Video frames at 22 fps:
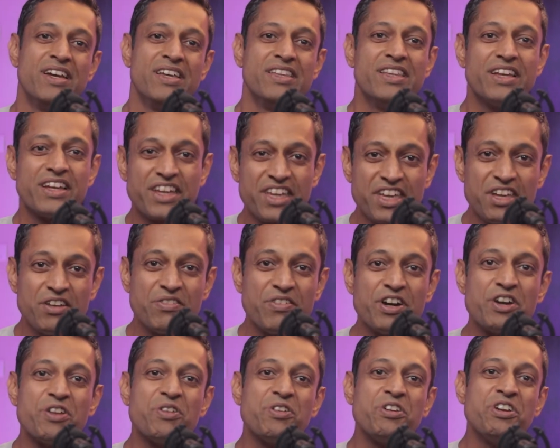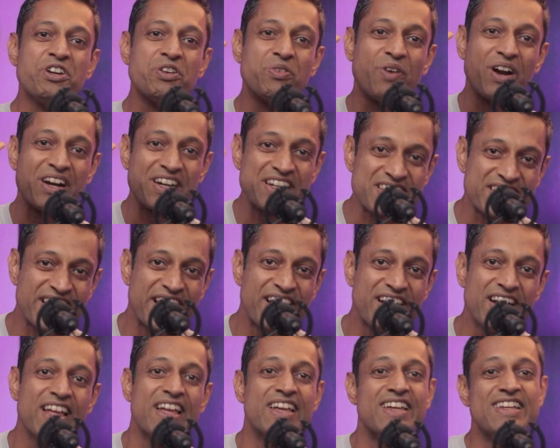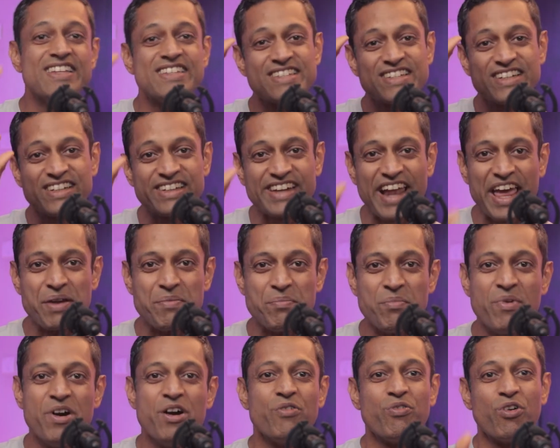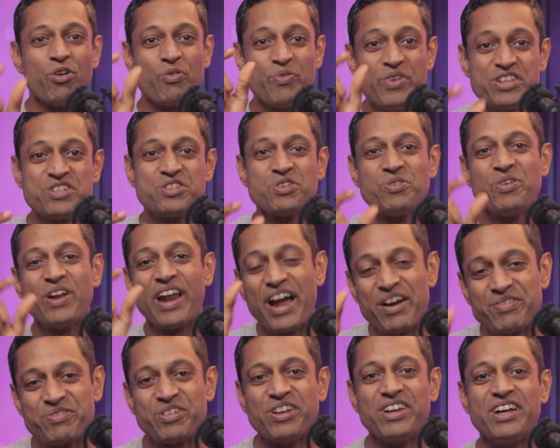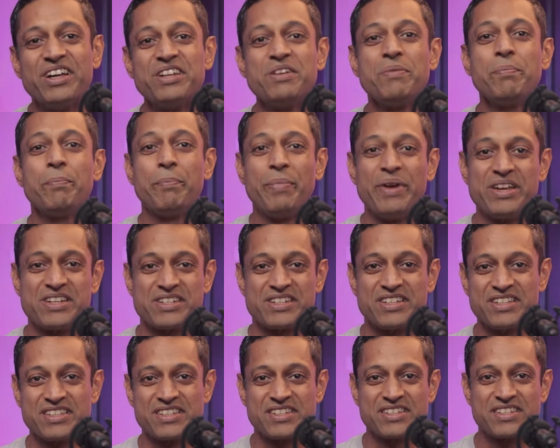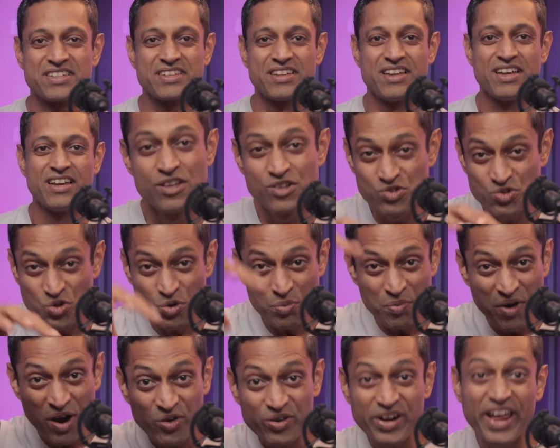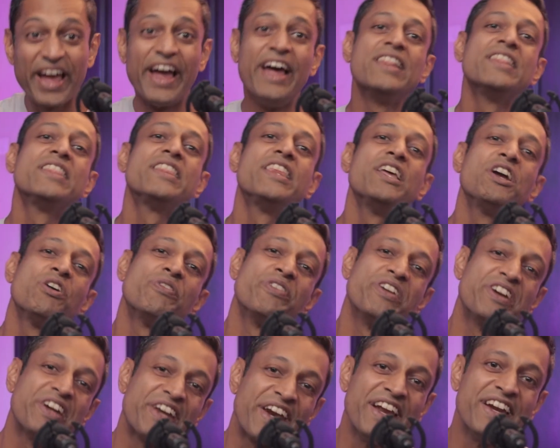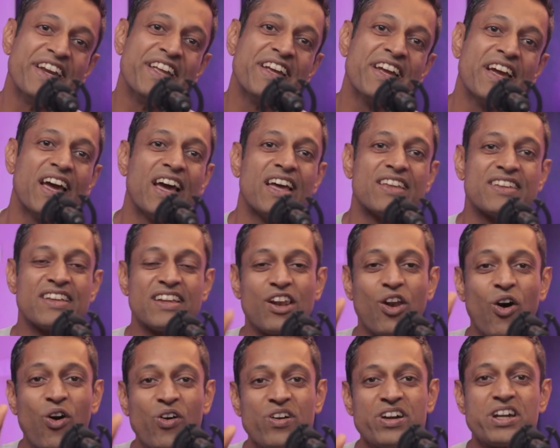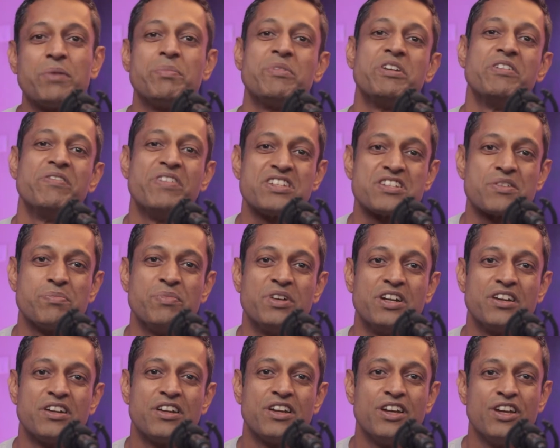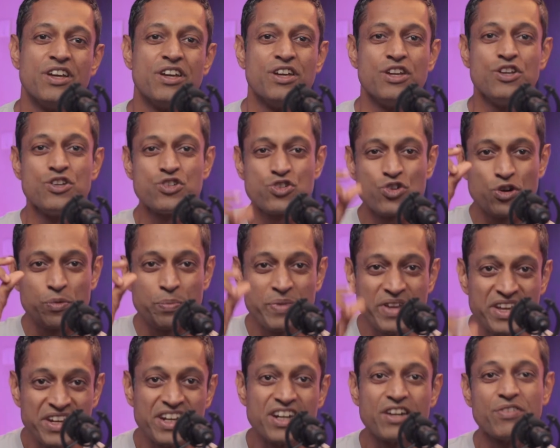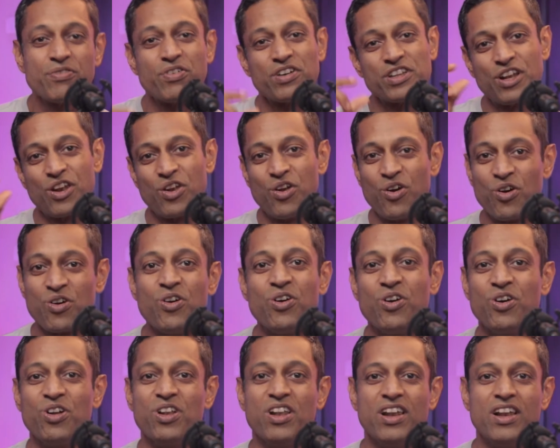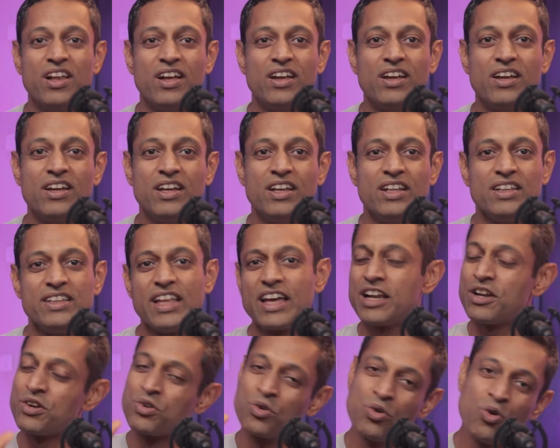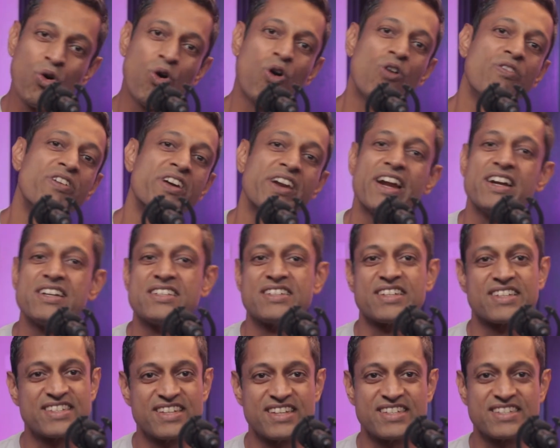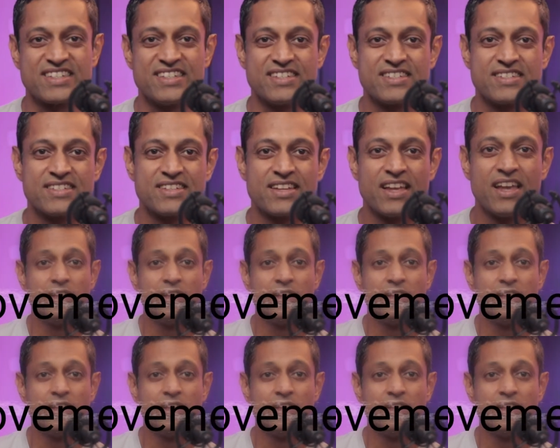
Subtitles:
The key word you need to understand is time, for which you will have to learn patience. Zoom out and think of a training as a long-term investment. You should be in it for the long haul. There are no overnight successes.